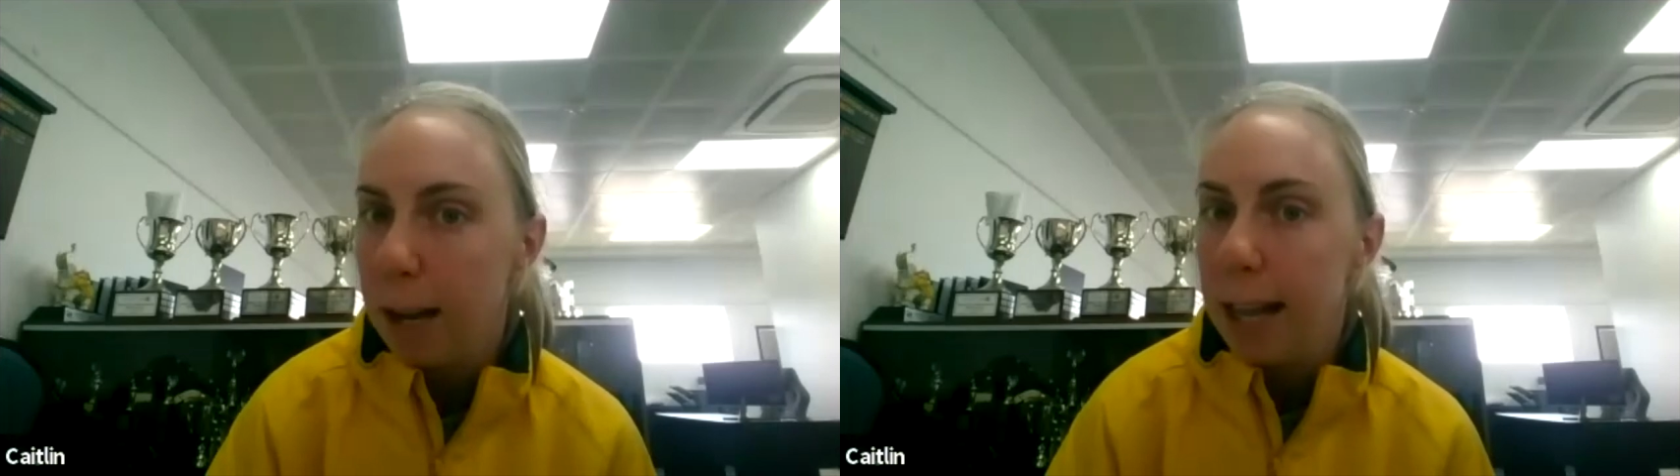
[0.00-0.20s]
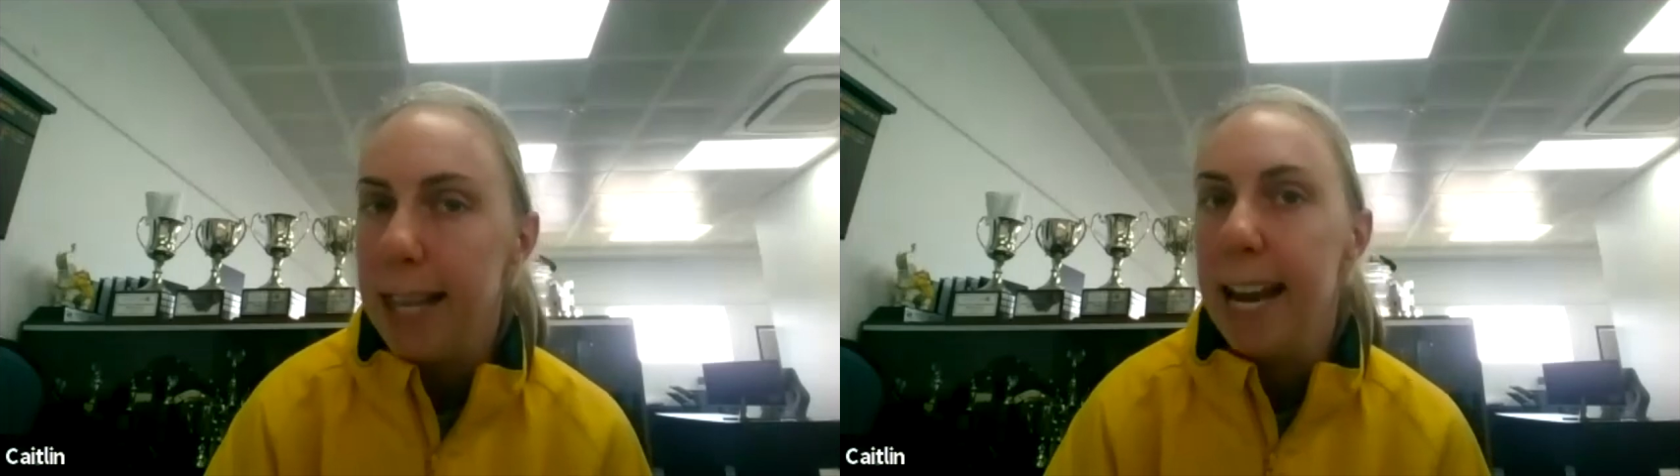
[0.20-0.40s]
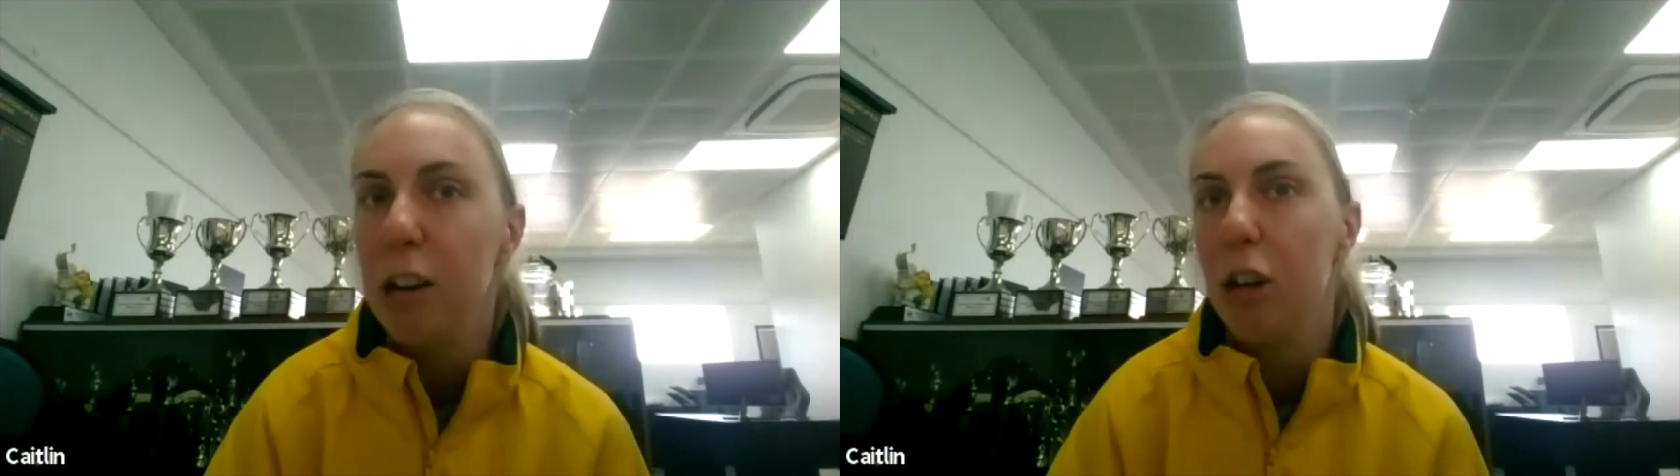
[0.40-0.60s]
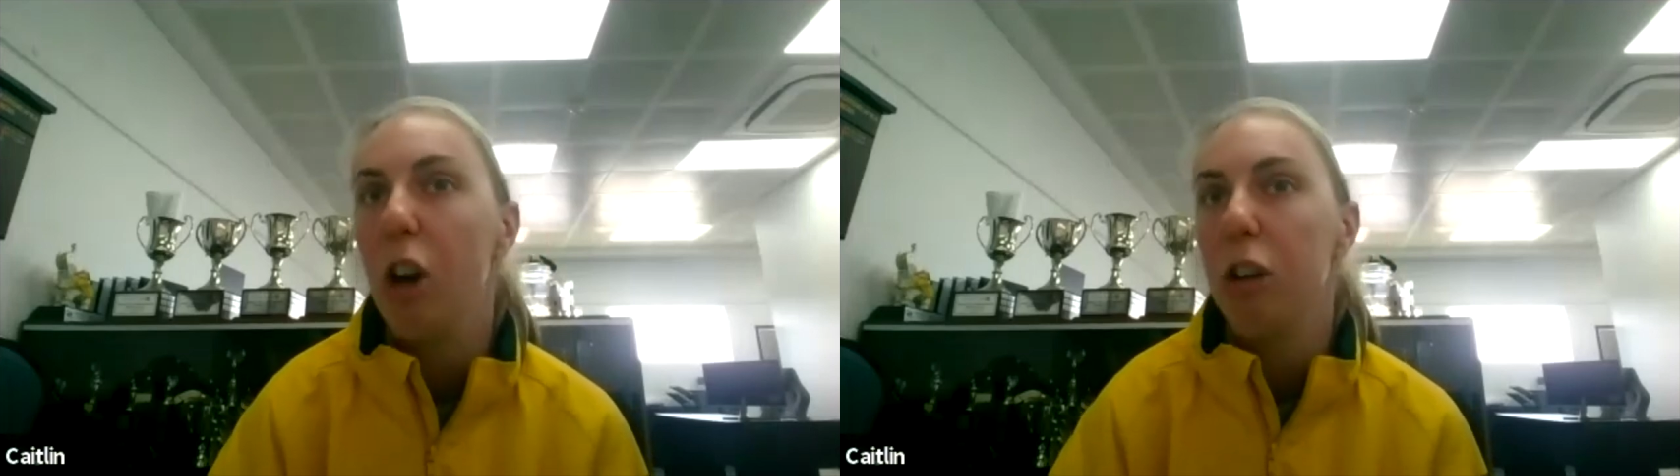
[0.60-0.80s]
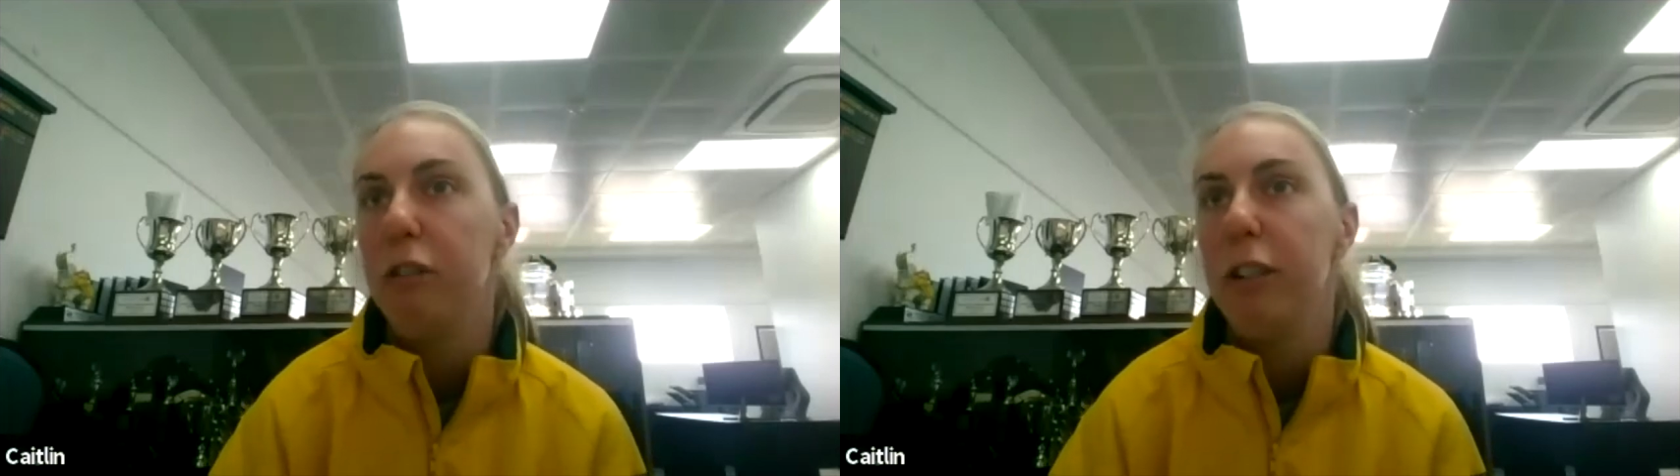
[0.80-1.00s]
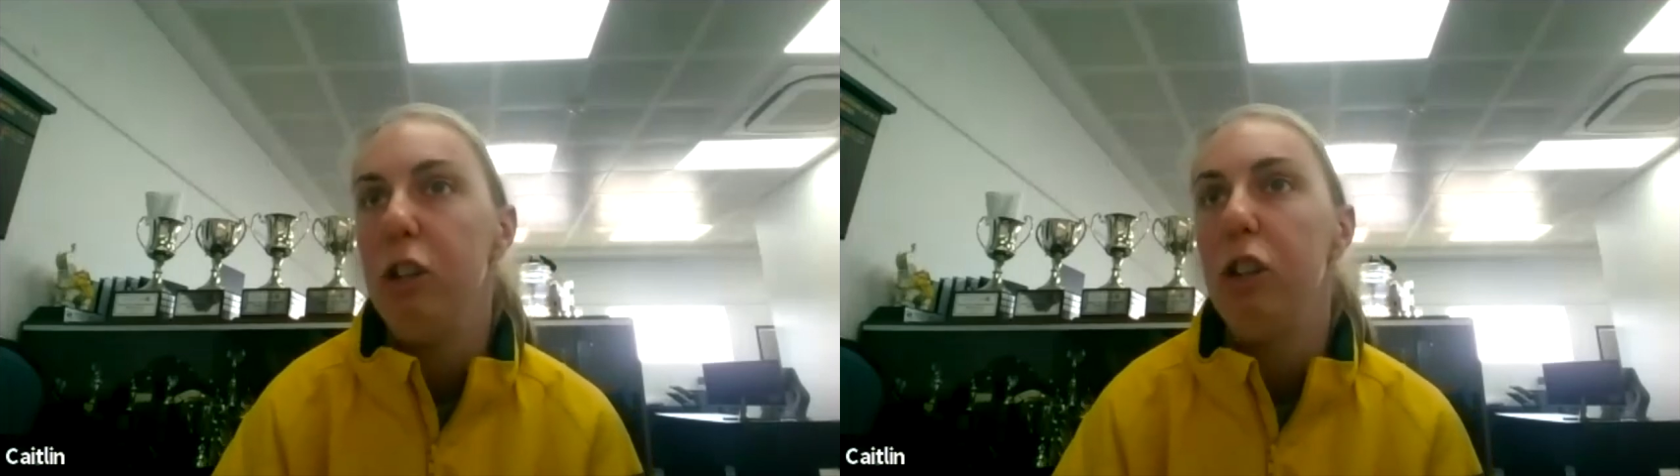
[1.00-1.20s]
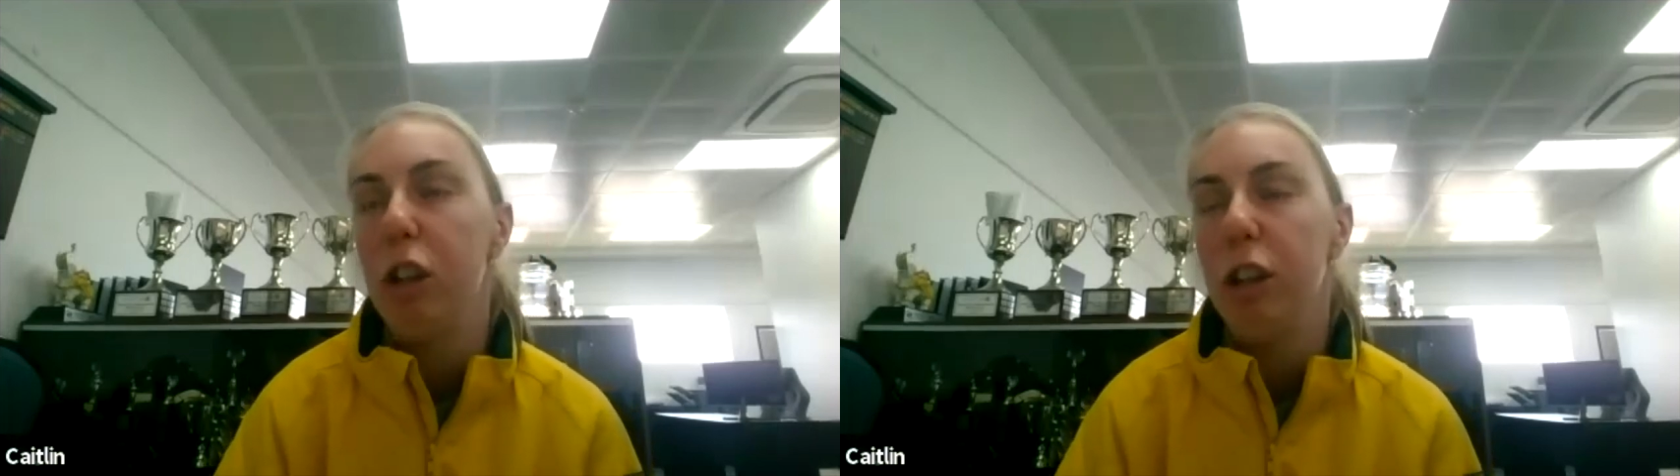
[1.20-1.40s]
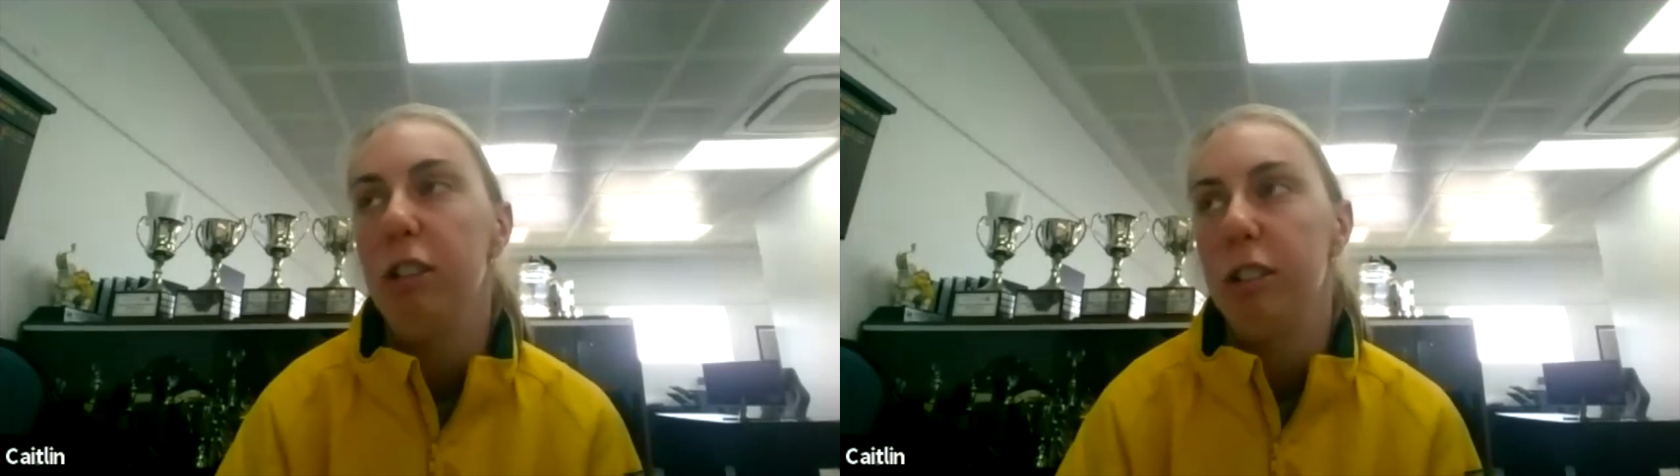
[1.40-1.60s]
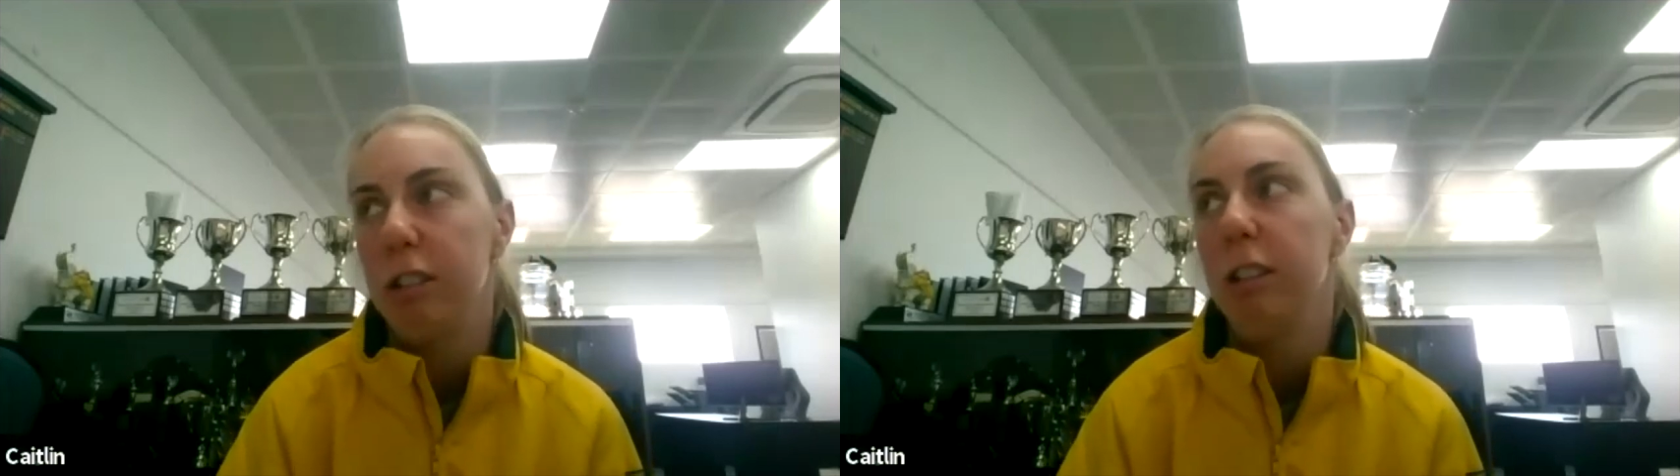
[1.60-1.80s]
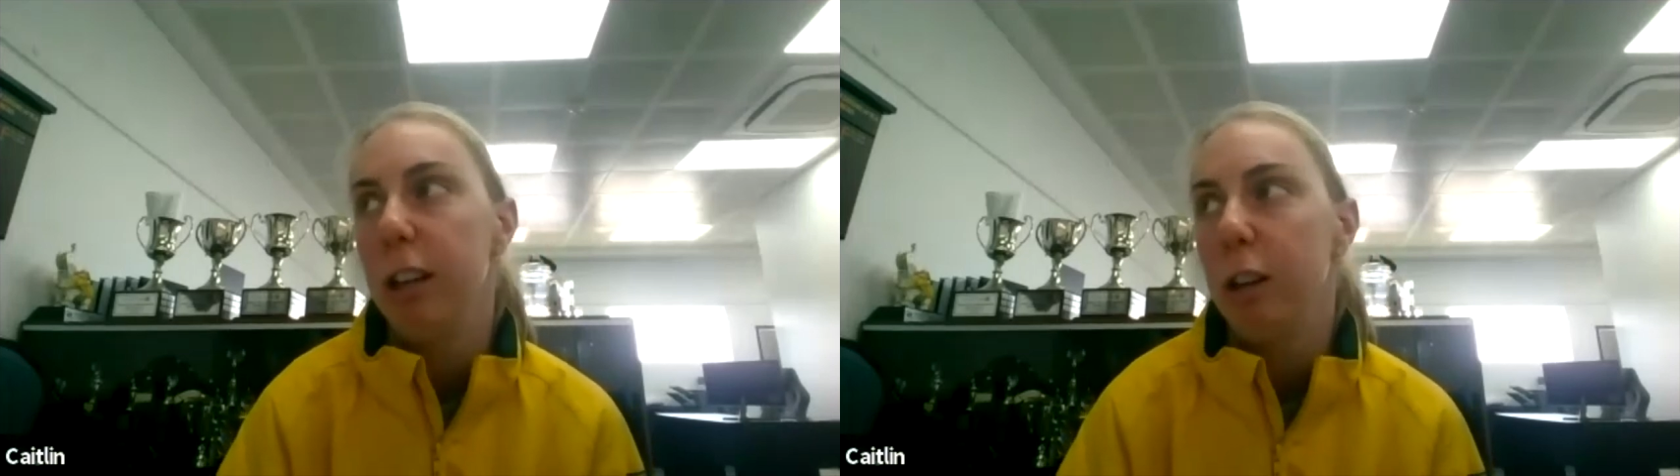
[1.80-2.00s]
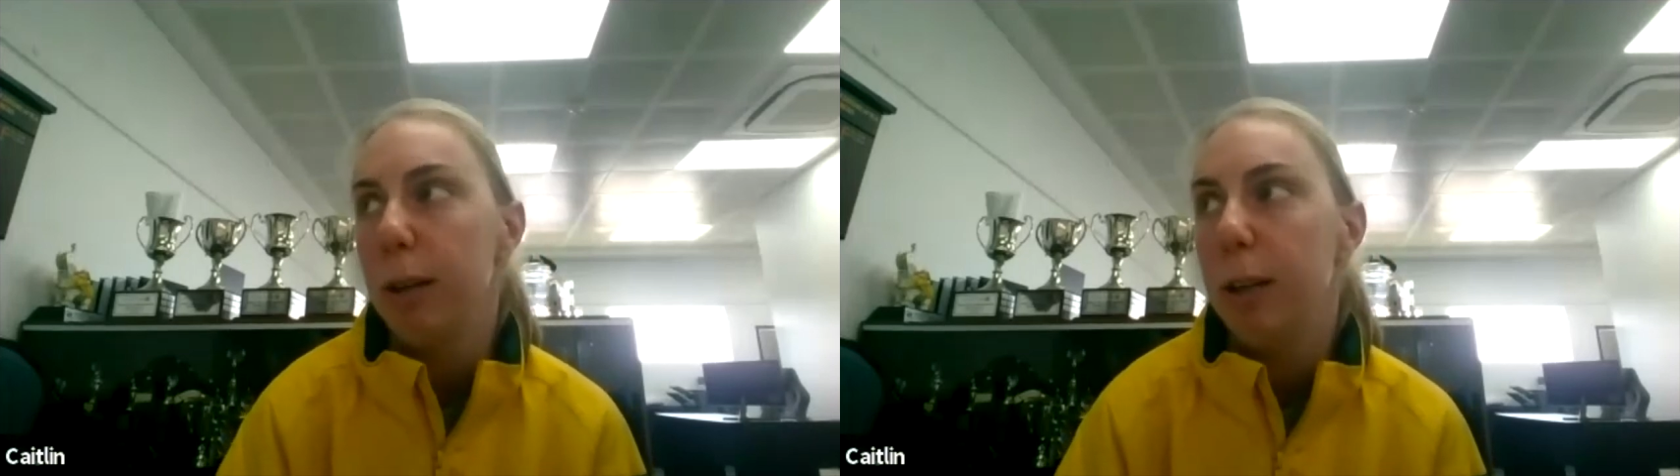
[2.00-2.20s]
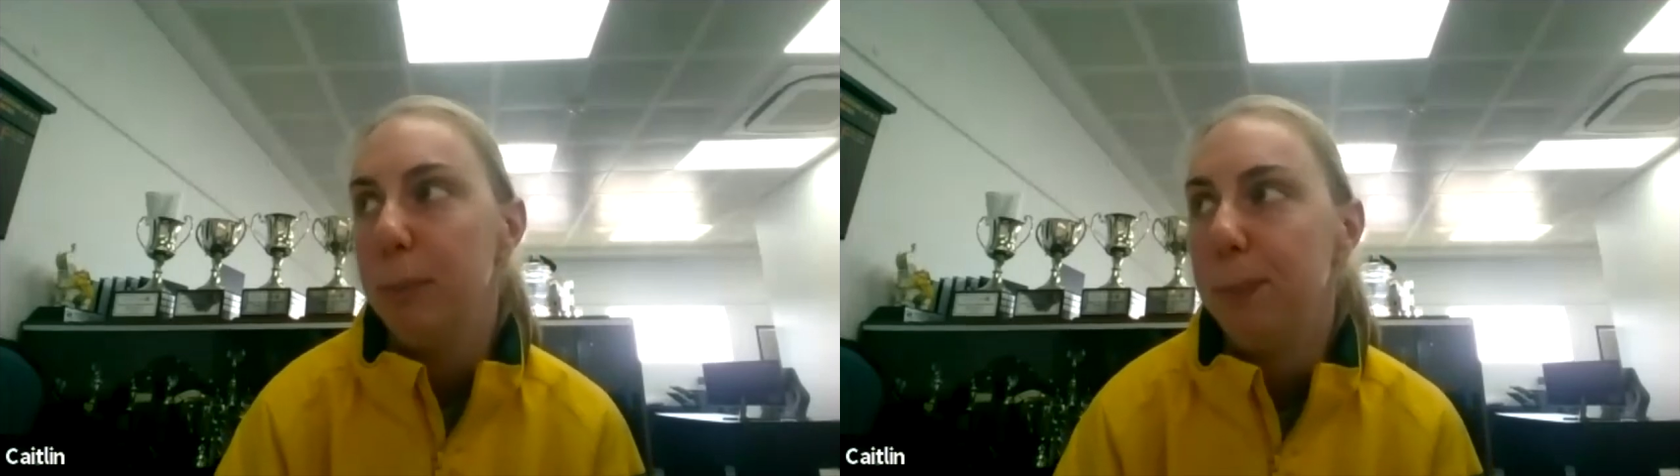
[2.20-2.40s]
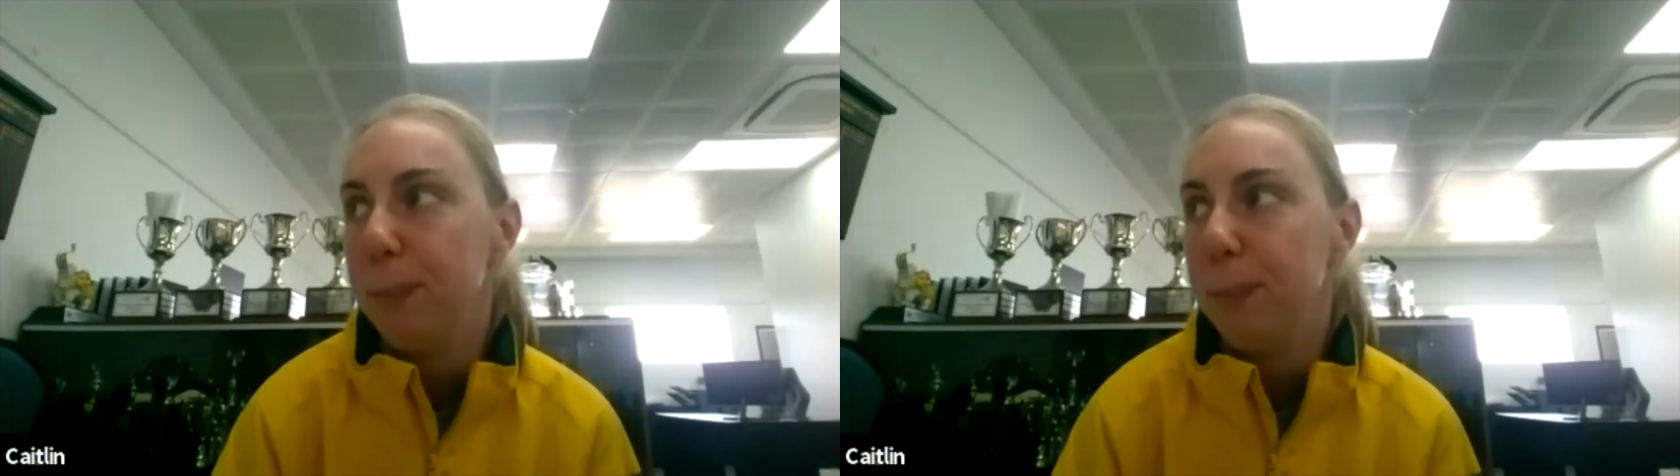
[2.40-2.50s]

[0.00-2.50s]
And there's lots of endurance as well.